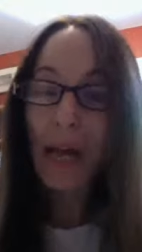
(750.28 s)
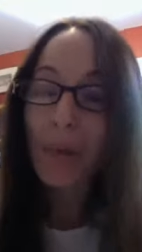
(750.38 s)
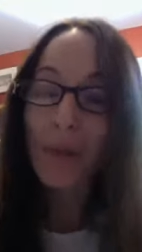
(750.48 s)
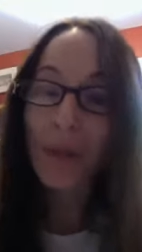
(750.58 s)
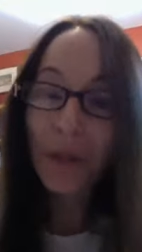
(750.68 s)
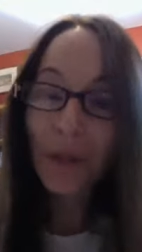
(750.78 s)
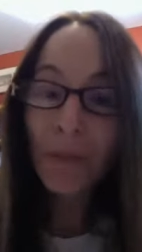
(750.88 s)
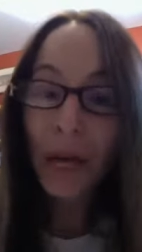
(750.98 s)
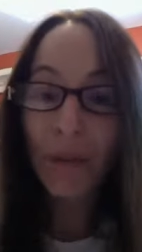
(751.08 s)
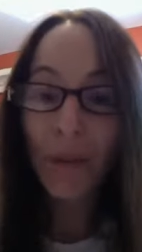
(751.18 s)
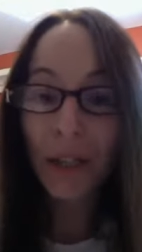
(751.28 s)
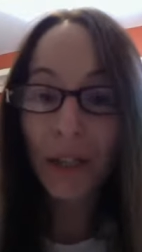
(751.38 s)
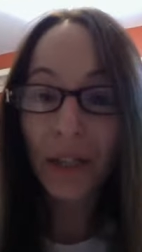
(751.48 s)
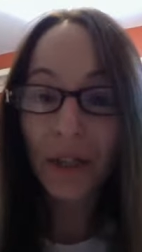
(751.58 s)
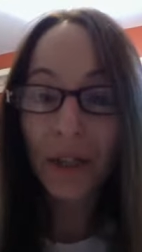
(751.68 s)
but that you might want
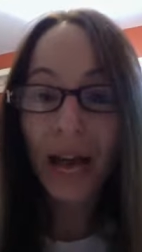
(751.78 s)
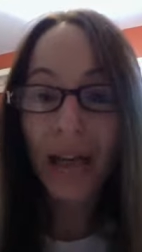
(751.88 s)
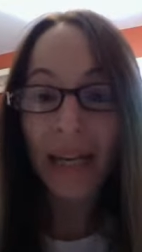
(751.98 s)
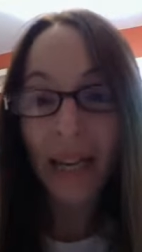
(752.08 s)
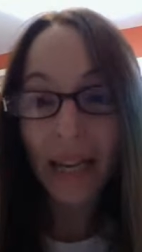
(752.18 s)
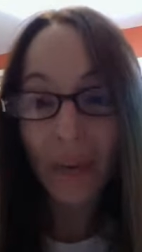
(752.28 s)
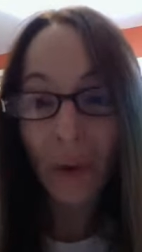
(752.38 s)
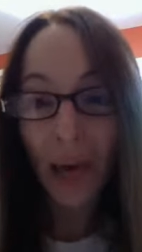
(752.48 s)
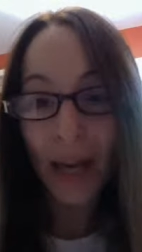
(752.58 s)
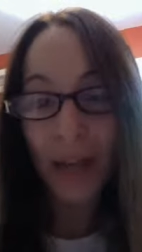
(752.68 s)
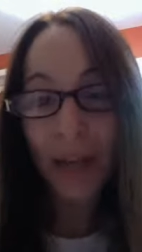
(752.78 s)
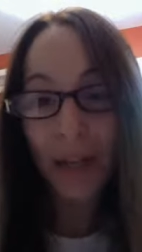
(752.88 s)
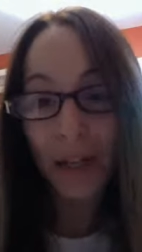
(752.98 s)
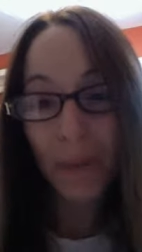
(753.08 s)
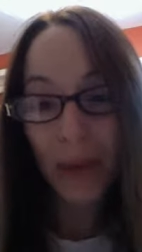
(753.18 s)
to look at anyway,
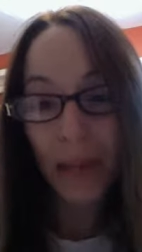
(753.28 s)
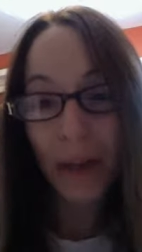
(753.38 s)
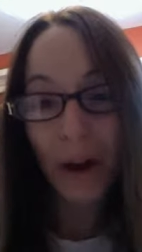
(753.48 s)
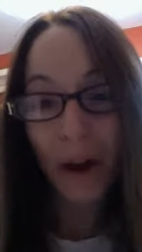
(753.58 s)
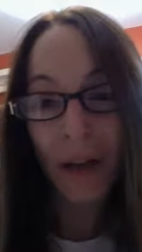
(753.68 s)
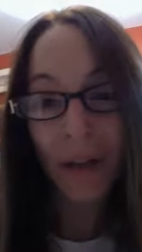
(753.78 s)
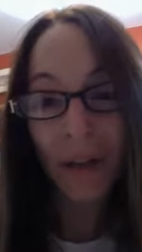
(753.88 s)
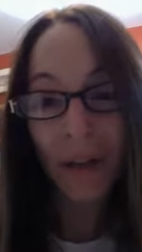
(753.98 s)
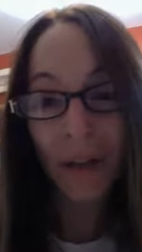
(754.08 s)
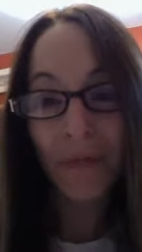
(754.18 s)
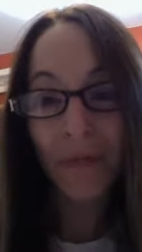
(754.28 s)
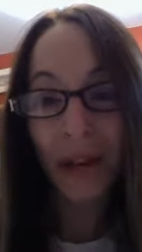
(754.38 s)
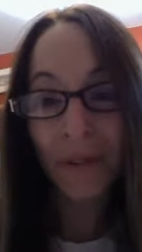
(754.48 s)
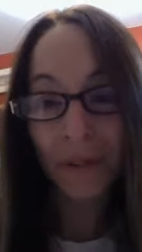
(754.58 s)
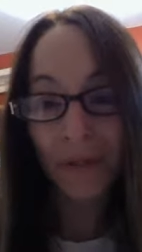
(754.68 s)
depending on the
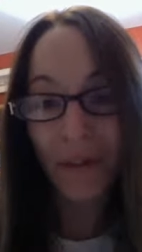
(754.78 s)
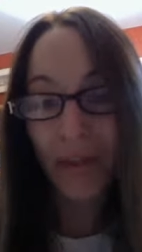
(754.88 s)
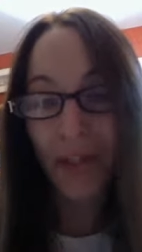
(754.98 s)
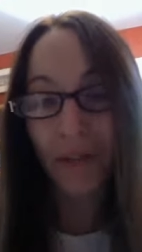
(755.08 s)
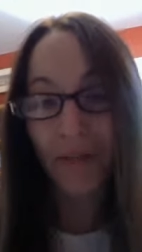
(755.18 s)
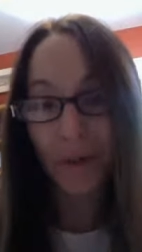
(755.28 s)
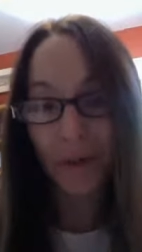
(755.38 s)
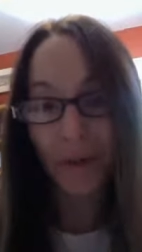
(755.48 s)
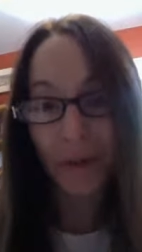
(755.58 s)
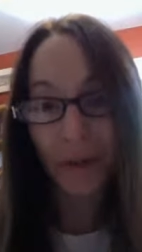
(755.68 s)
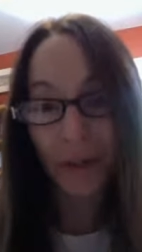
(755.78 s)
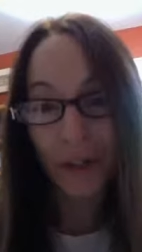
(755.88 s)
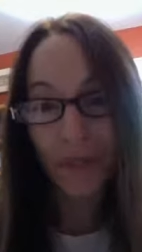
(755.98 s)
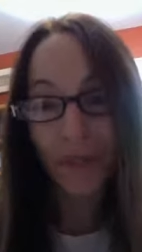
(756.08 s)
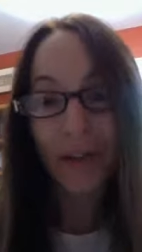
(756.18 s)
final direction of your
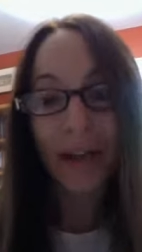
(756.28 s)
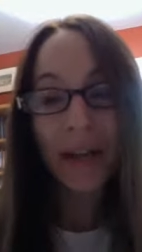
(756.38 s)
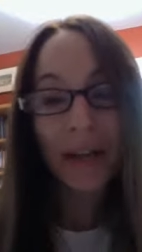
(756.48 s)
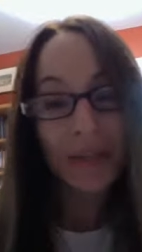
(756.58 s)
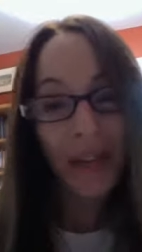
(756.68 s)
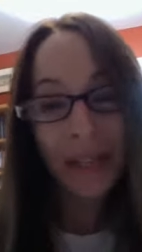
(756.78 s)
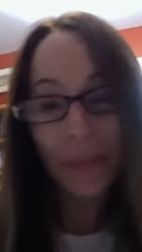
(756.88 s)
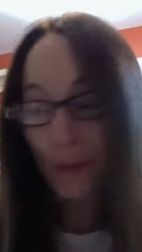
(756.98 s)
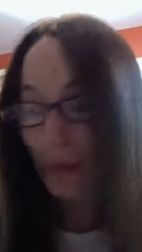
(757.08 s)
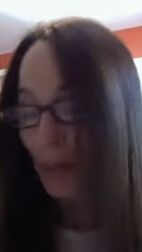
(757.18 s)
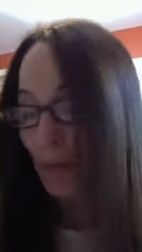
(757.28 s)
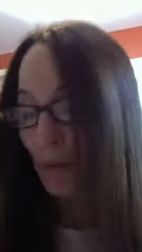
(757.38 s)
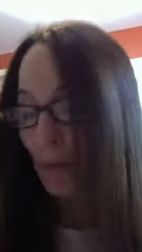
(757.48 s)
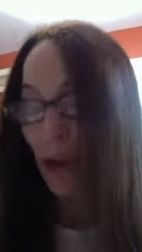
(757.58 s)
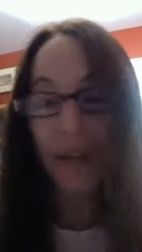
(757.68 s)
research. So that's book number
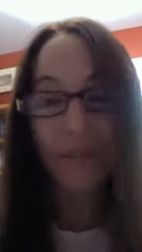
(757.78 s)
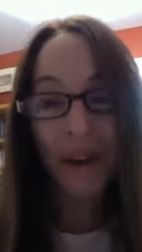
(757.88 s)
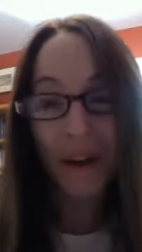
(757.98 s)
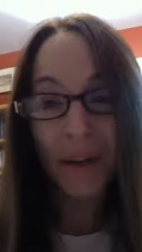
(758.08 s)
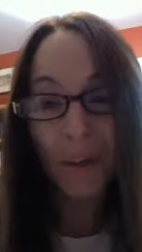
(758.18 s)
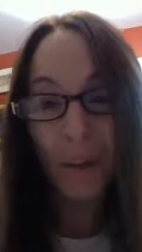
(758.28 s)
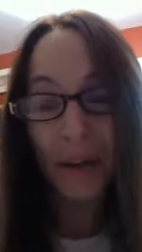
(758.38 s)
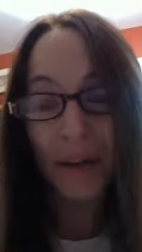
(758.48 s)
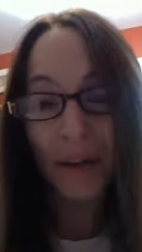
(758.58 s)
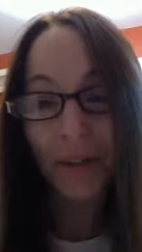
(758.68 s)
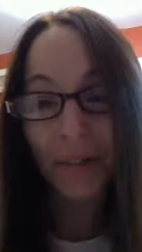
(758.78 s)
1, and very important.